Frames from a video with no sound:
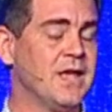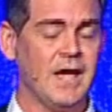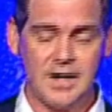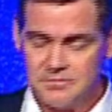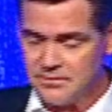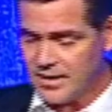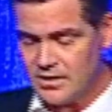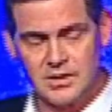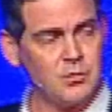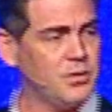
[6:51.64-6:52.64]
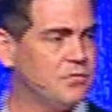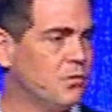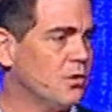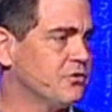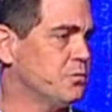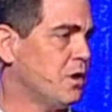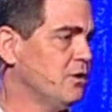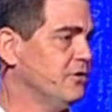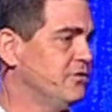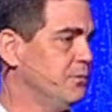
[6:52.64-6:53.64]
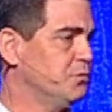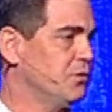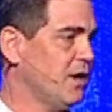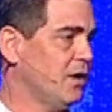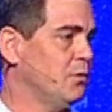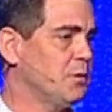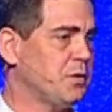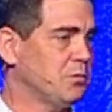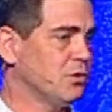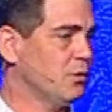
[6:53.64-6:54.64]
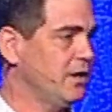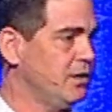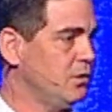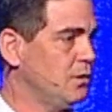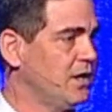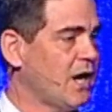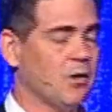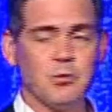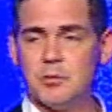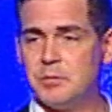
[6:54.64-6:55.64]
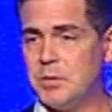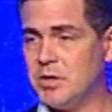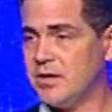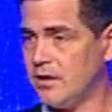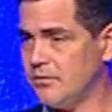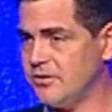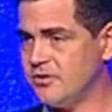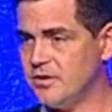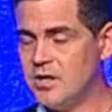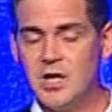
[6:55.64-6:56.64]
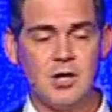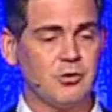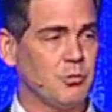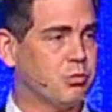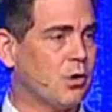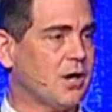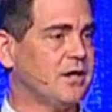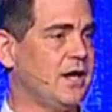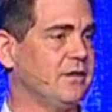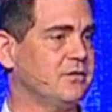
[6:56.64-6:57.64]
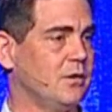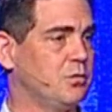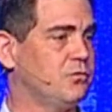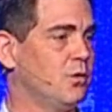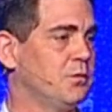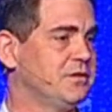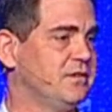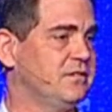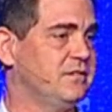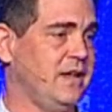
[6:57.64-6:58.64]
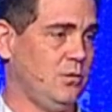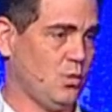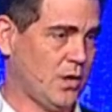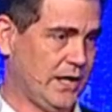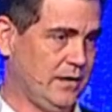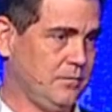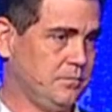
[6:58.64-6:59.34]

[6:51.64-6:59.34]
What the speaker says: And finally, we forged partnerships with Iowa Public Radio and Iowa Public Television to broadcast our performances statewide.